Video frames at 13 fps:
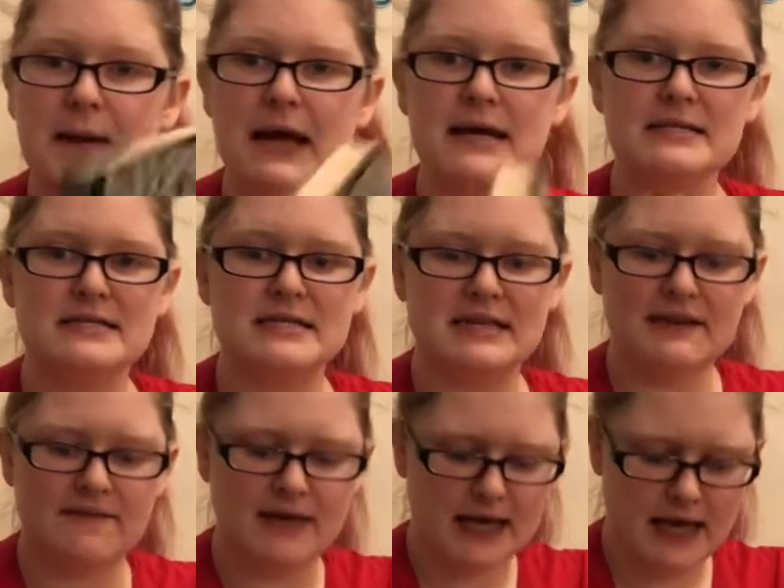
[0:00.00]
by
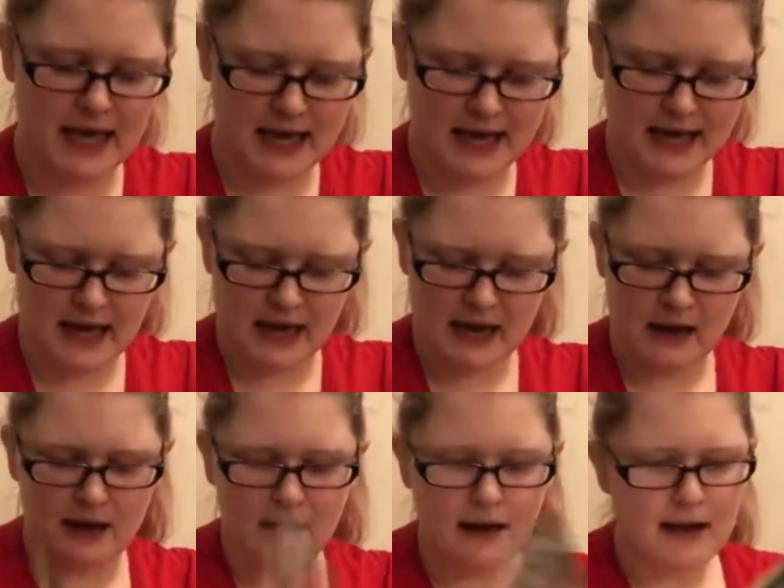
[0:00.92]
Stephen King,
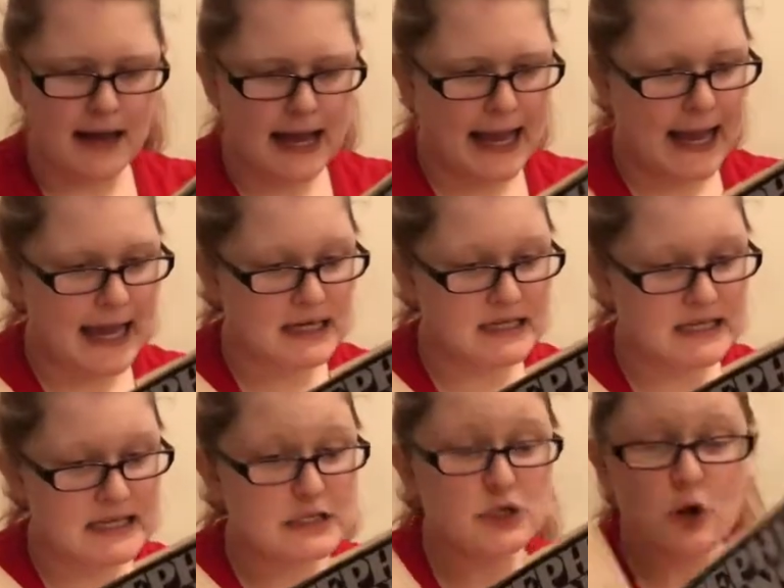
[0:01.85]
and
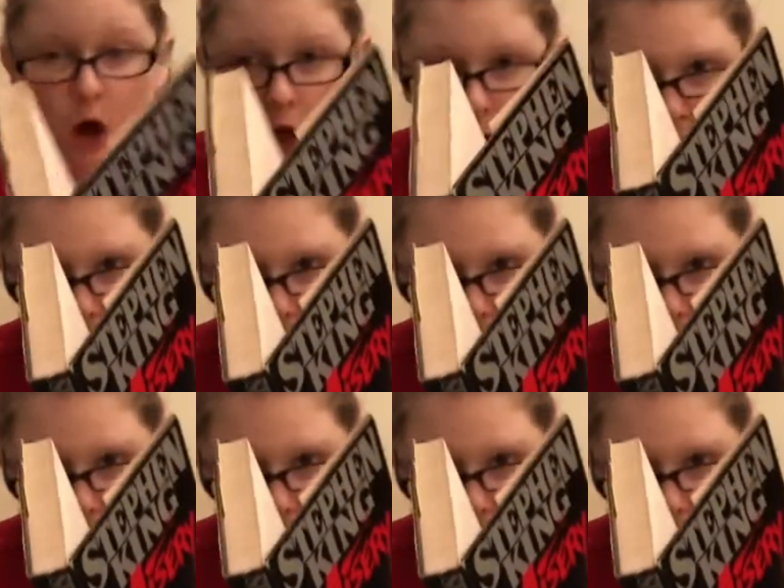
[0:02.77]
these are all